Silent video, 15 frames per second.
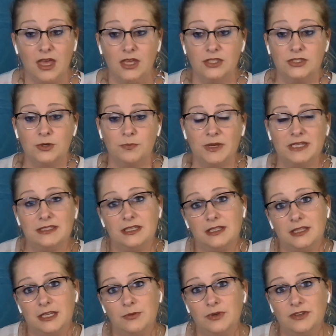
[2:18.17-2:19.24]
So
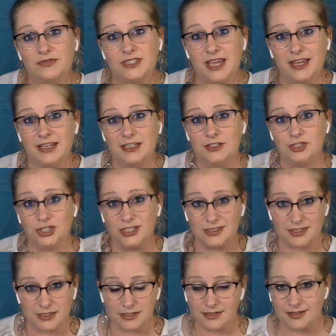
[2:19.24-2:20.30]
basically, we've taken
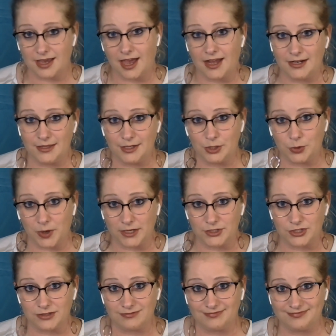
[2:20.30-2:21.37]
Jesus out of the
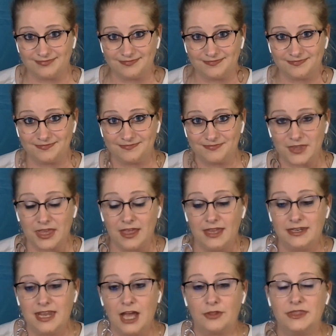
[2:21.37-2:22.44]
equation.
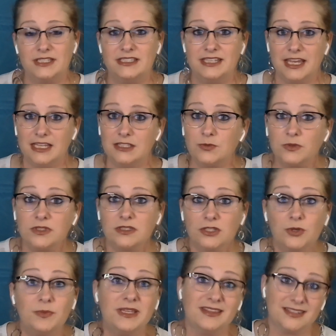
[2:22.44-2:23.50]
Now, the dates will
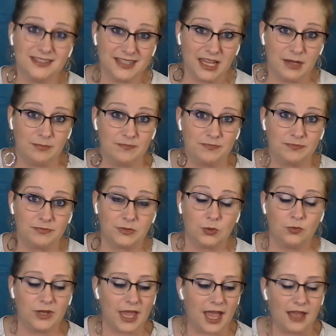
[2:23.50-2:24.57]
still be the same.
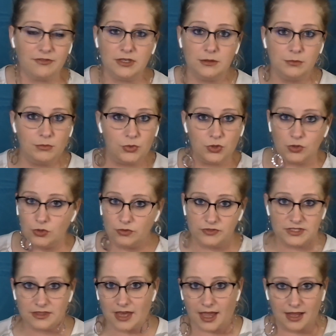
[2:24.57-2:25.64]
We haven't
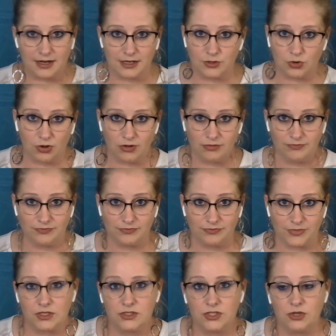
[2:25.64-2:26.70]
moved that at all.
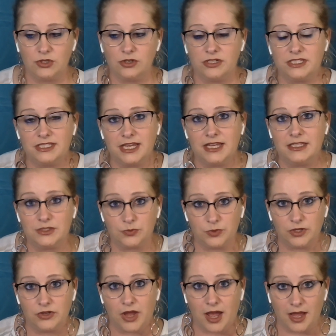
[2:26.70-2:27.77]
So your dates
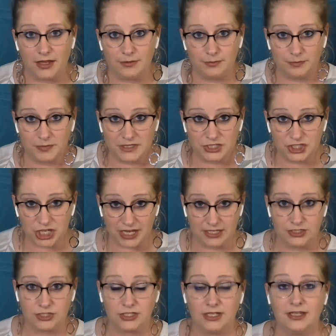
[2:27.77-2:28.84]
will not be
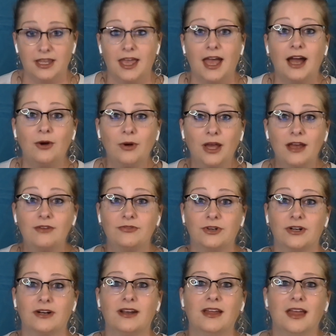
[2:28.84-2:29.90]
changing.
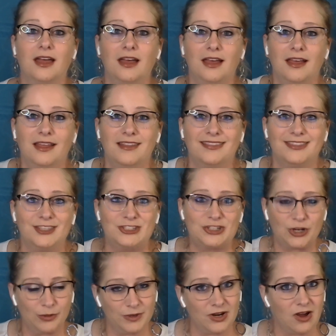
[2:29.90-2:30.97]
However, the
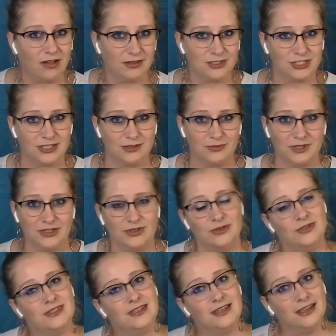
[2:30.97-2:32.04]
terminology we
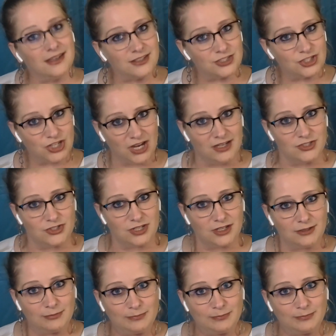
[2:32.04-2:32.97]
use is changing.